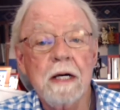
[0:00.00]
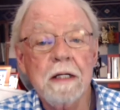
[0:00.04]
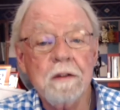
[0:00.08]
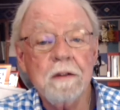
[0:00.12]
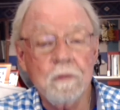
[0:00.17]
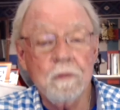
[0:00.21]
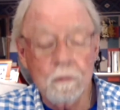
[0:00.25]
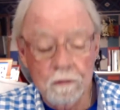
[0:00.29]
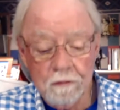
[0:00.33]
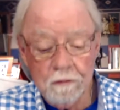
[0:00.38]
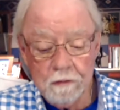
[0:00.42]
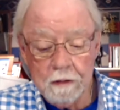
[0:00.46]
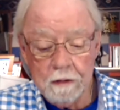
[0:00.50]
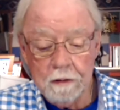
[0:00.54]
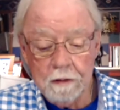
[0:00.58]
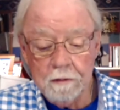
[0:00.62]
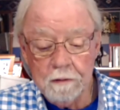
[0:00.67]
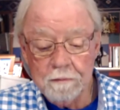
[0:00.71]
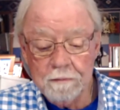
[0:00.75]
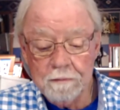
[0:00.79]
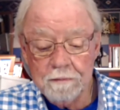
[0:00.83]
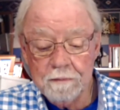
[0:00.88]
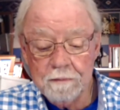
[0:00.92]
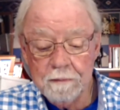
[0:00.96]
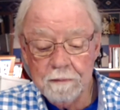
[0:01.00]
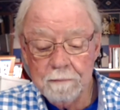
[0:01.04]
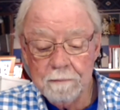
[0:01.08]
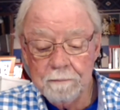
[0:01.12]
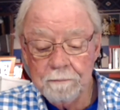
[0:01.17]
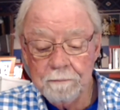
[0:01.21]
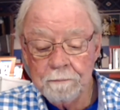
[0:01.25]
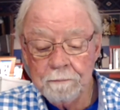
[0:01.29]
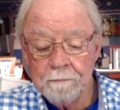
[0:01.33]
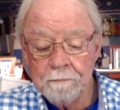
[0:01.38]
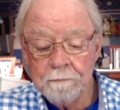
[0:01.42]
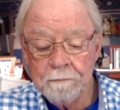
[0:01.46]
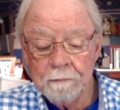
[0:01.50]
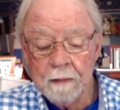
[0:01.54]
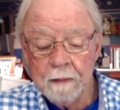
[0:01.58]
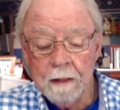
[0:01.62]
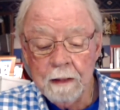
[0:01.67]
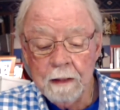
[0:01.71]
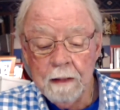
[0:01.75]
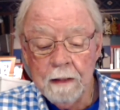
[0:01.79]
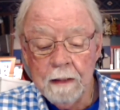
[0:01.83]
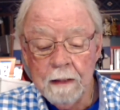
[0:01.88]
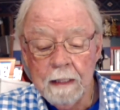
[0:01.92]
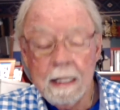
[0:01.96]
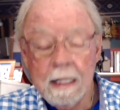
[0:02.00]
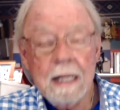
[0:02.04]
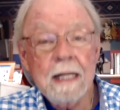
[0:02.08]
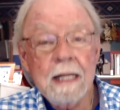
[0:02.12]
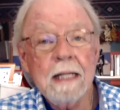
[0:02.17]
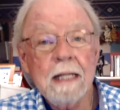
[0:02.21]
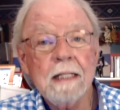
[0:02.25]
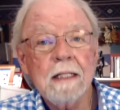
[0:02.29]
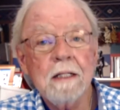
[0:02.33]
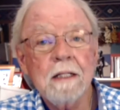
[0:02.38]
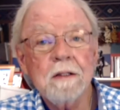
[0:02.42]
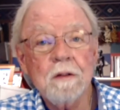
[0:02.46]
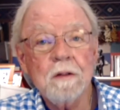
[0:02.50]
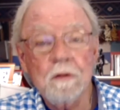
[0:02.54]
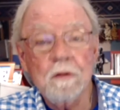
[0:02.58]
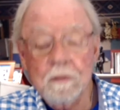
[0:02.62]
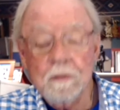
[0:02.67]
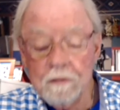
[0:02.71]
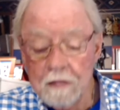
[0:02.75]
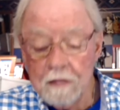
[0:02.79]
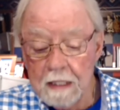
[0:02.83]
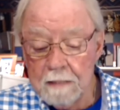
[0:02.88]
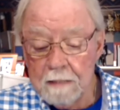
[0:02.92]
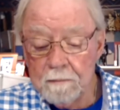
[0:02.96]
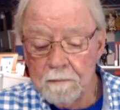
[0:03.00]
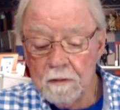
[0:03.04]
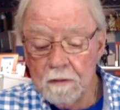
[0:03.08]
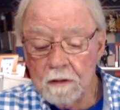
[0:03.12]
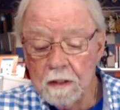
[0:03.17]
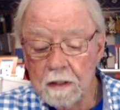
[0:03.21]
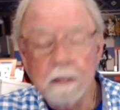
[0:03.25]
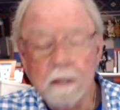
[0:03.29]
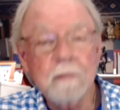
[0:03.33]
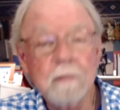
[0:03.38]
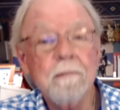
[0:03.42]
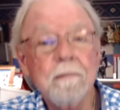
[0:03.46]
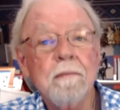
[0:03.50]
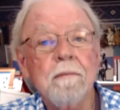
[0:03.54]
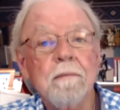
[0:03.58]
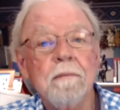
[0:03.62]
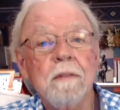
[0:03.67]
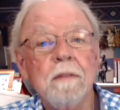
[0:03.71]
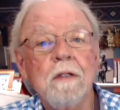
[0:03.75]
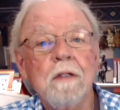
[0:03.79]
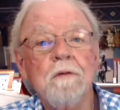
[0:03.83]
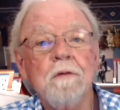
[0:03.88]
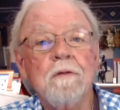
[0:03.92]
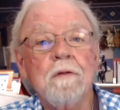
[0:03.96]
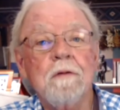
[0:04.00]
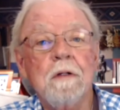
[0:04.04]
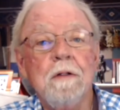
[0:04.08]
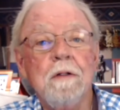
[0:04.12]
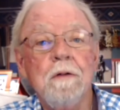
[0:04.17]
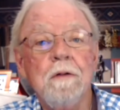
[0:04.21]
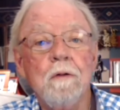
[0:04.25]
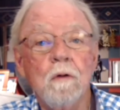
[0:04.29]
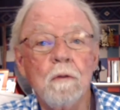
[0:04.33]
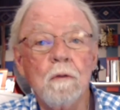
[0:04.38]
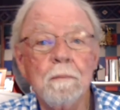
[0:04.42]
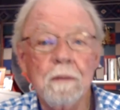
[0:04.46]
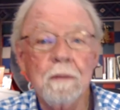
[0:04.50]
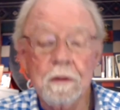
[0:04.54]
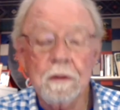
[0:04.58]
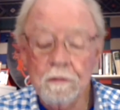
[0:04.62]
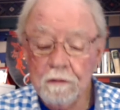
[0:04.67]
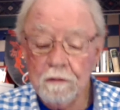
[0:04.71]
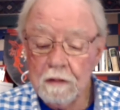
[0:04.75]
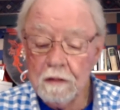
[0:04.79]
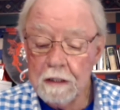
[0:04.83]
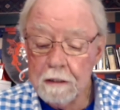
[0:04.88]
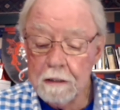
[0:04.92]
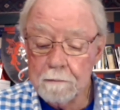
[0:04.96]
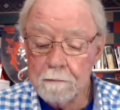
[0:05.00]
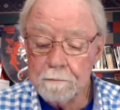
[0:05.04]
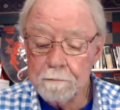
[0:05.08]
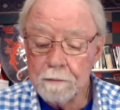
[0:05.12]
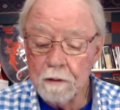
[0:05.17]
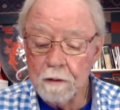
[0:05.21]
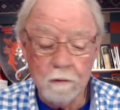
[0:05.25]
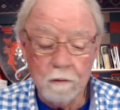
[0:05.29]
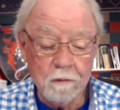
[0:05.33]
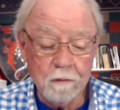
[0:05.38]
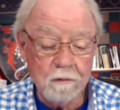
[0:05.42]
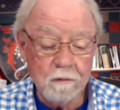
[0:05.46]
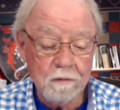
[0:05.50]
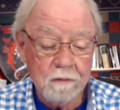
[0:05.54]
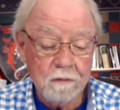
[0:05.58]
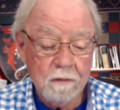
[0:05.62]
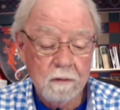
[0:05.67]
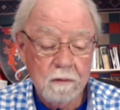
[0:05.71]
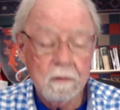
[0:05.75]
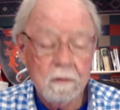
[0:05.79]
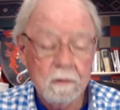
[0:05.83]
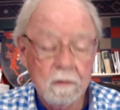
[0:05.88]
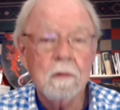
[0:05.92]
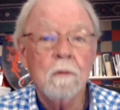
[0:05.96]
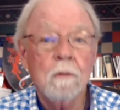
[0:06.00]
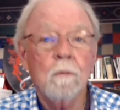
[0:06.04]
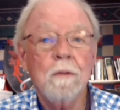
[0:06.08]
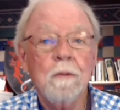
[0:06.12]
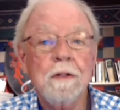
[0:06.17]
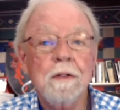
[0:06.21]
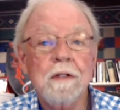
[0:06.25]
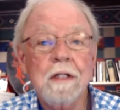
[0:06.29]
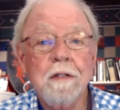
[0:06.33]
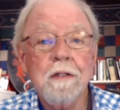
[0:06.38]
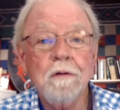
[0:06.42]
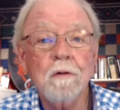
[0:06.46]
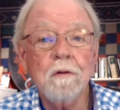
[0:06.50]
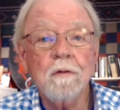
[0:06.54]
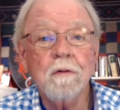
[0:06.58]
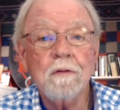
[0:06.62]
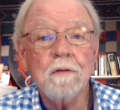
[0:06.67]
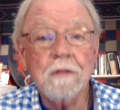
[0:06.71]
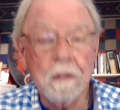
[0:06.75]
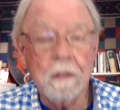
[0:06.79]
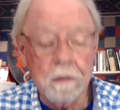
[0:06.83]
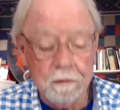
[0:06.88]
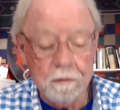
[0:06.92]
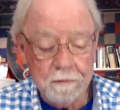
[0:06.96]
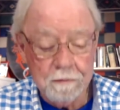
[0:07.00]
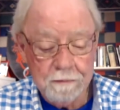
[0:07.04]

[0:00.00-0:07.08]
yourself, and at the same time is the noblest impulse within yourself.